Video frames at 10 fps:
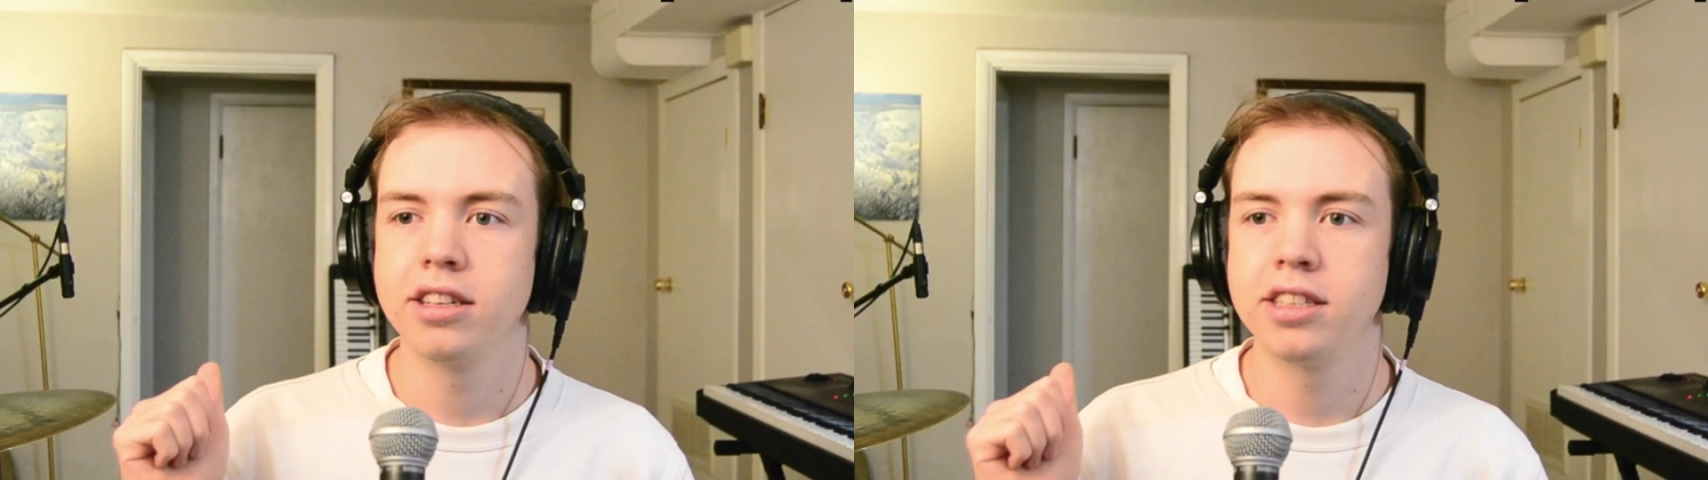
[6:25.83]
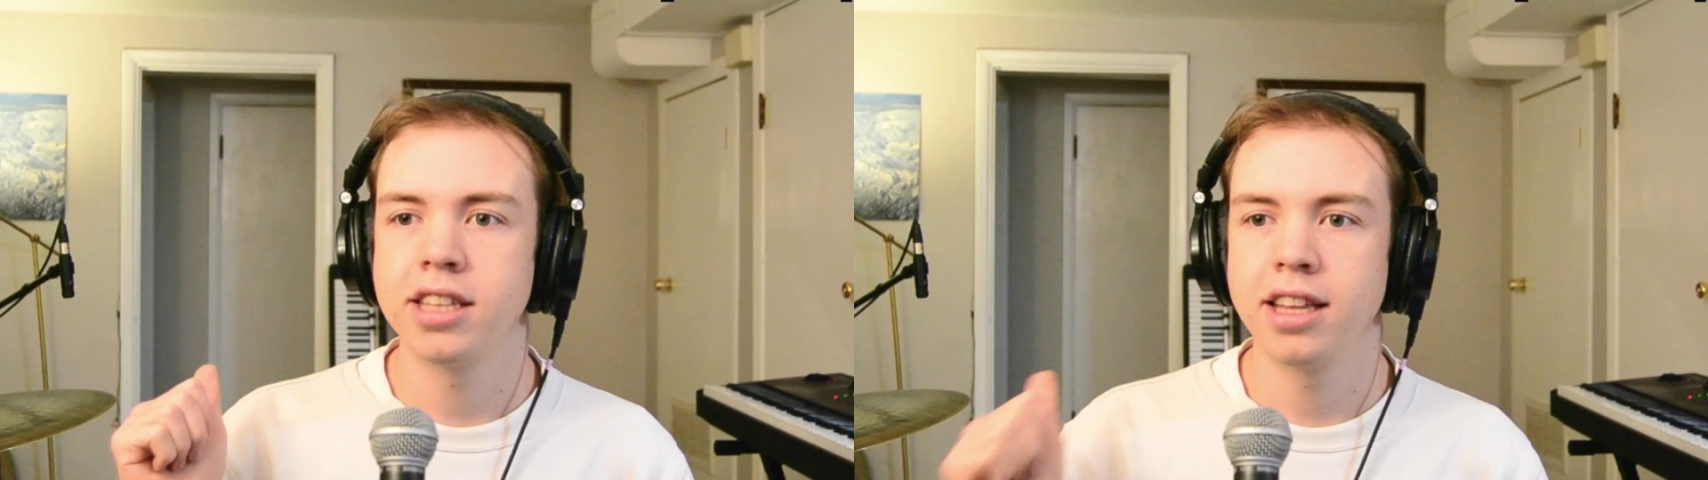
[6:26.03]

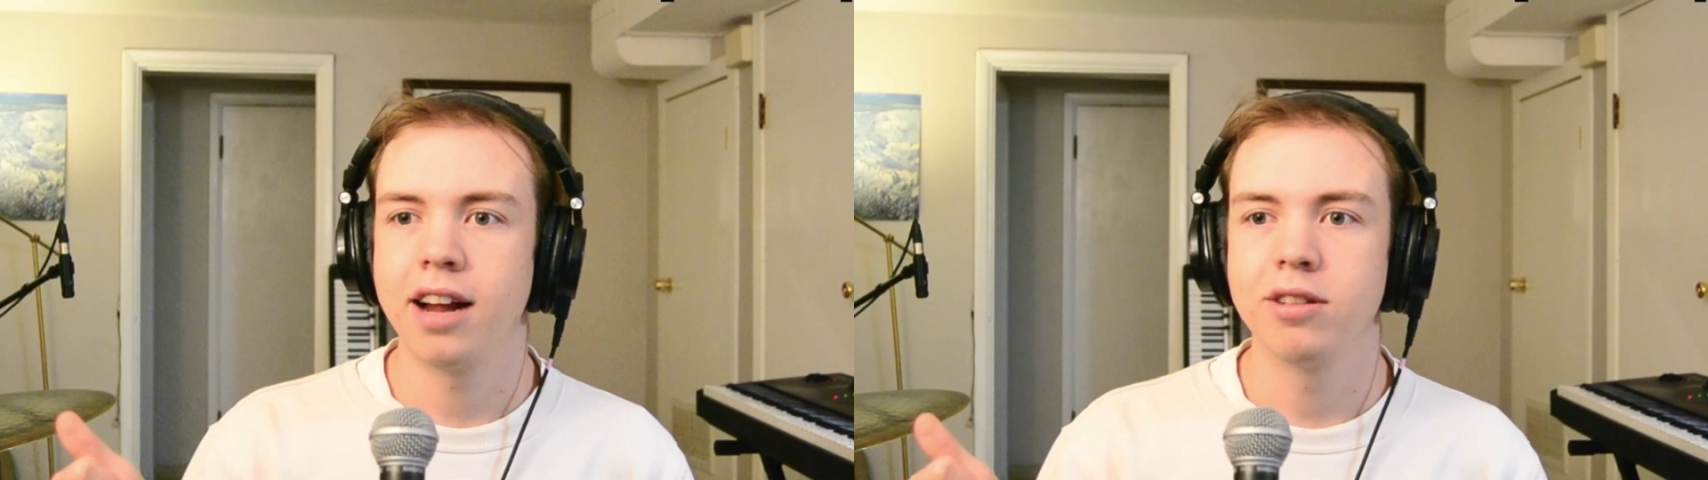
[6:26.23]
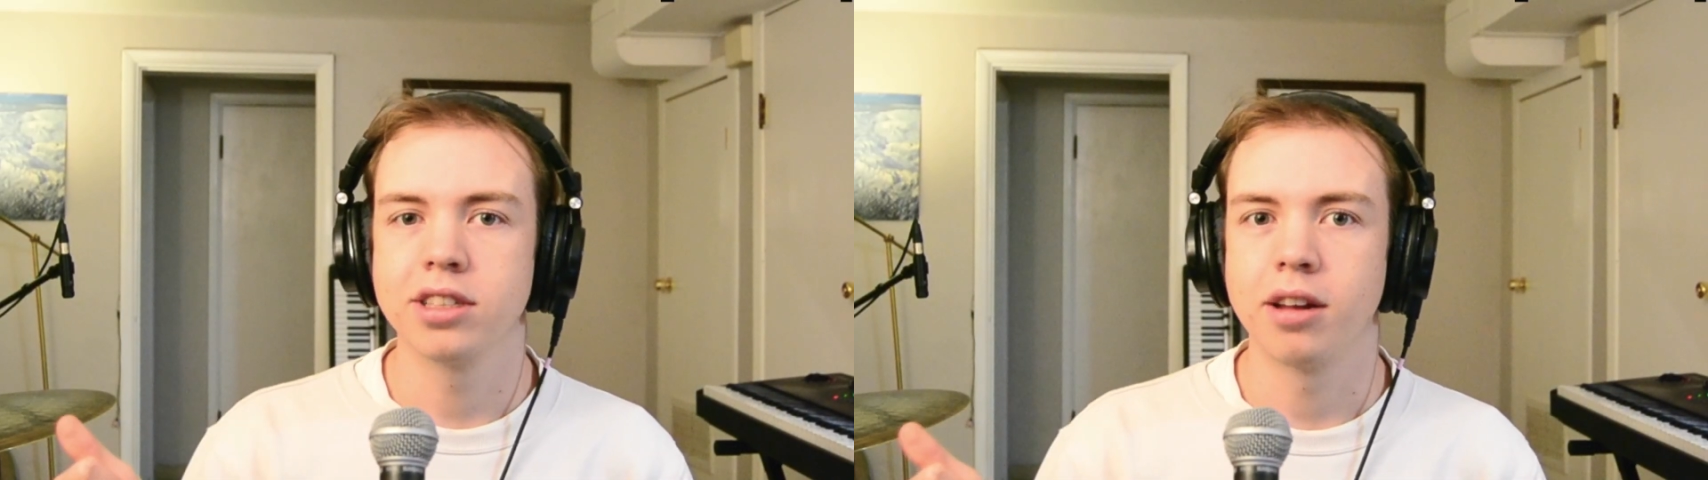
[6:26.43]
said that I
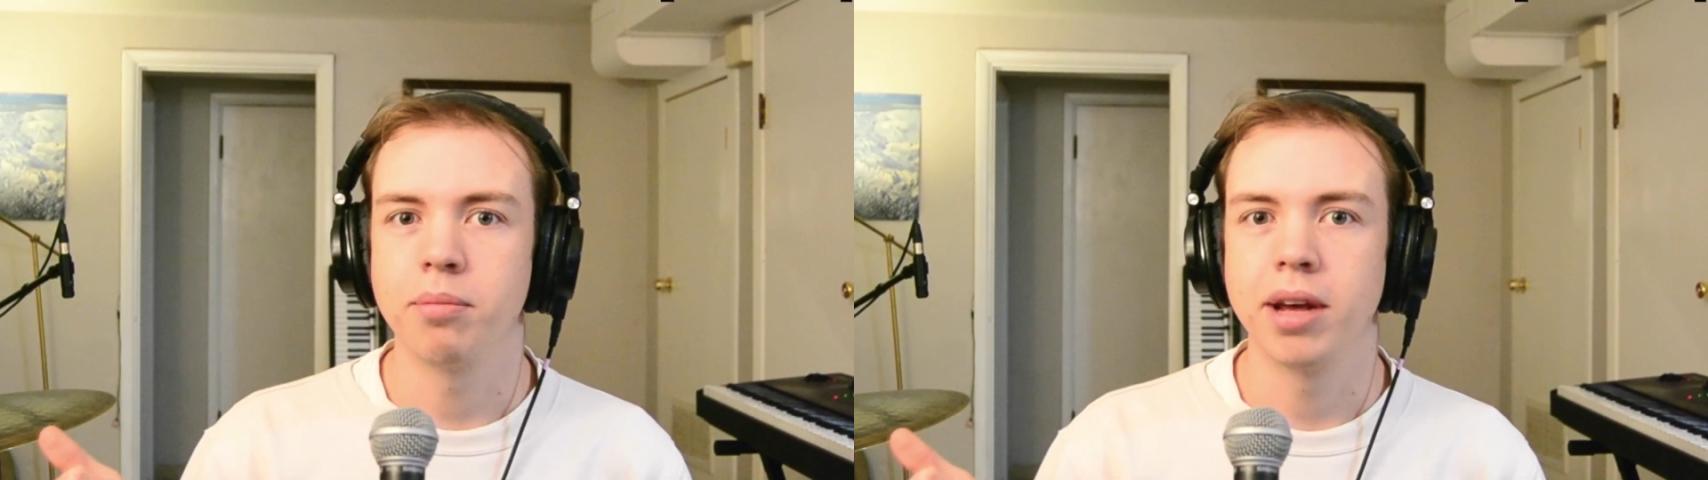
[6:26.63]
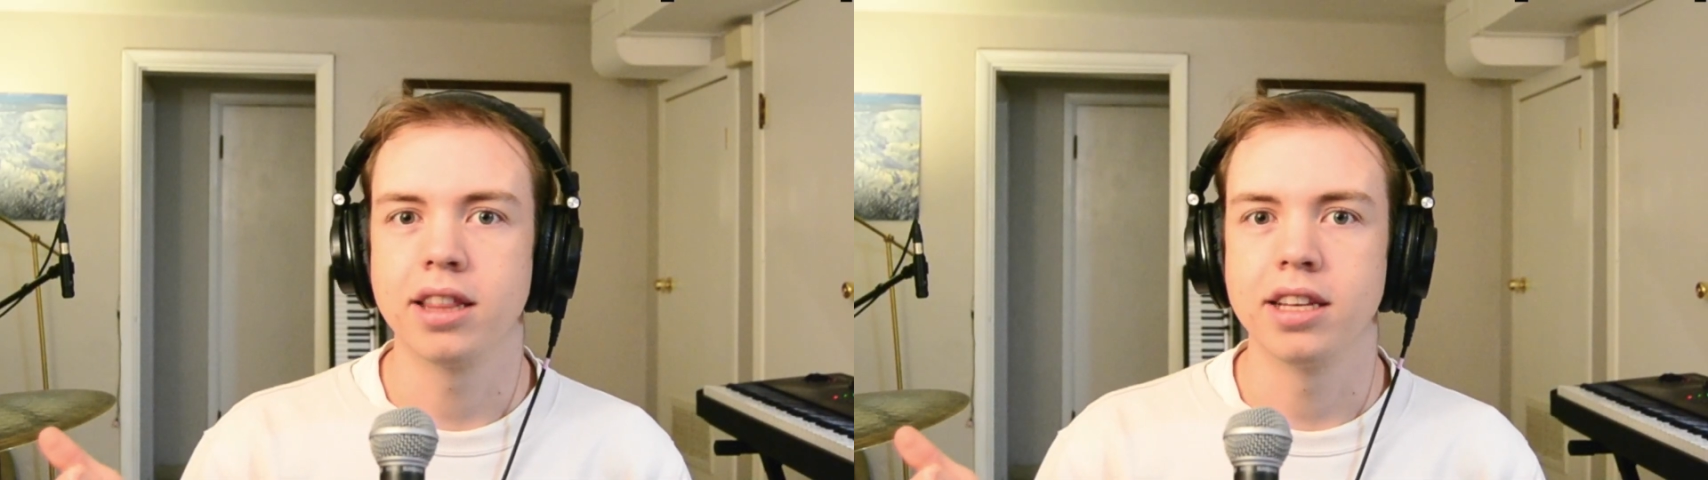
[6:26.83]
was going to
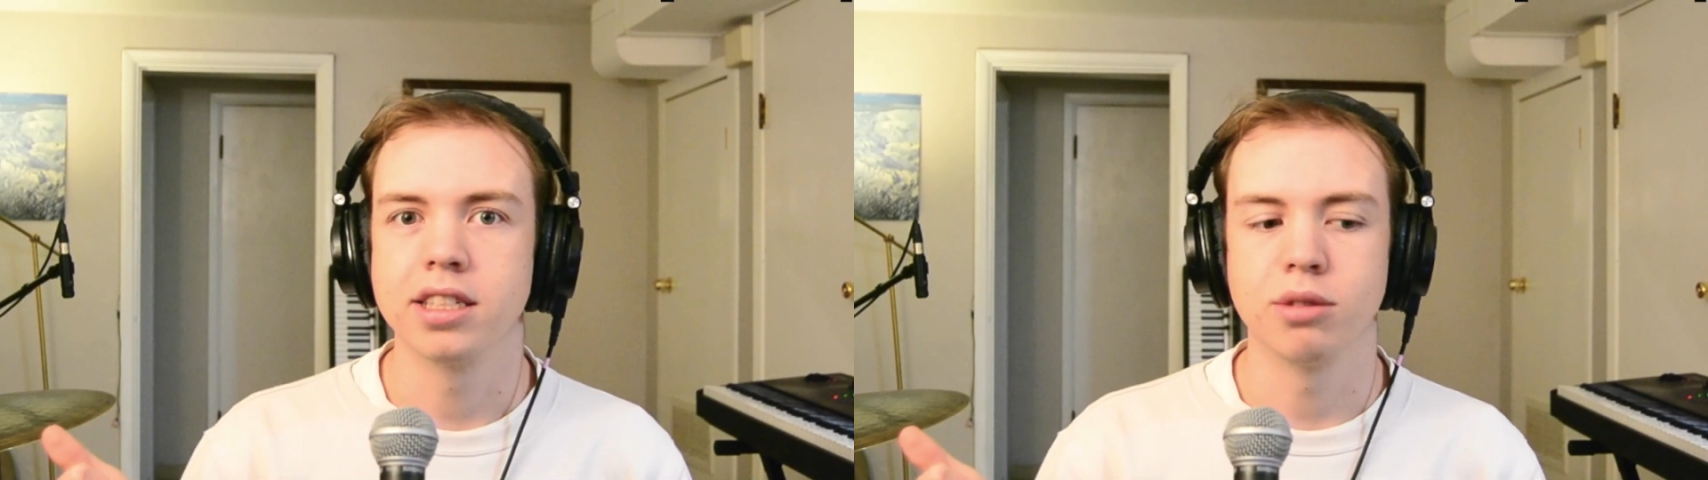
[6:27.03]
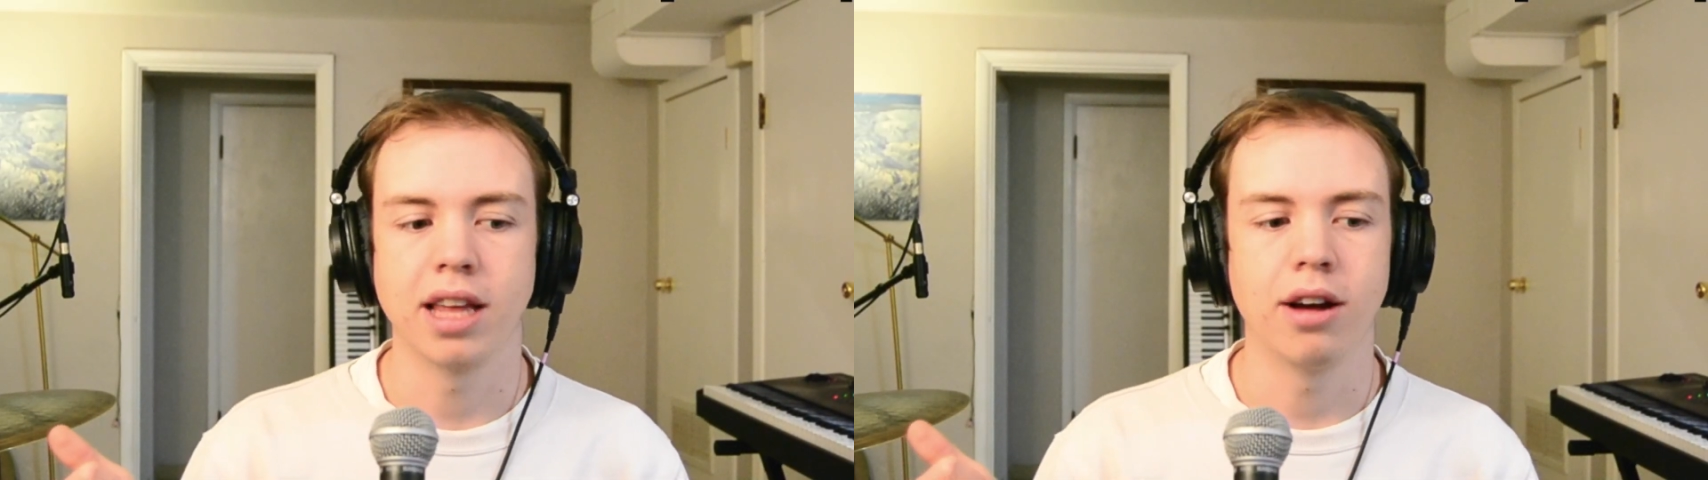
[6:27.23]
make this
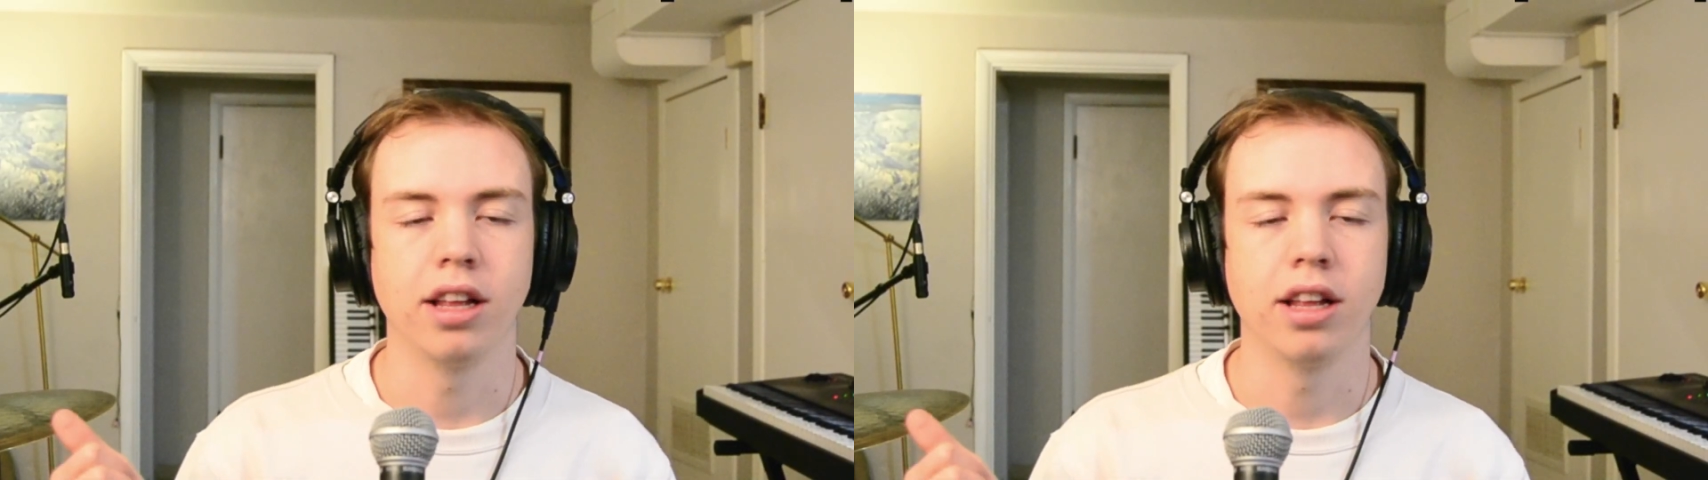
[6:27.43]
without